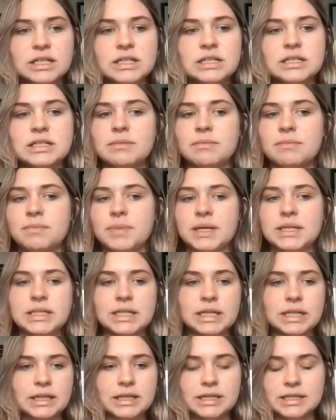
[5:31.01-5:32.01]
It's
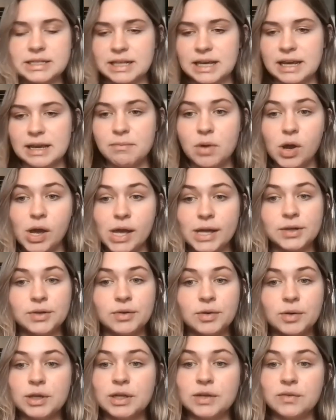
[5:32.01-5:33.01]
basically the same, and
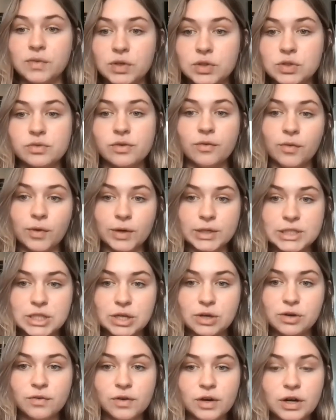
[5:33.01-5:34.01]
you can even do a
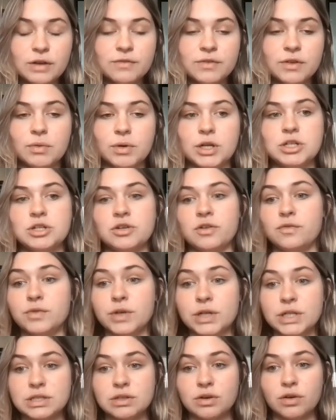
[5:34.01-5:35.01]
voiceover if you want to do a
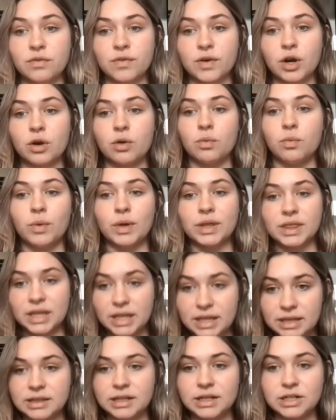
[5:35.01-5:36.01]
voiceover
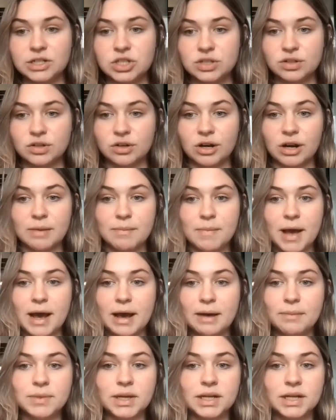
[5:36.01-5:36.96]
within the Instagram app.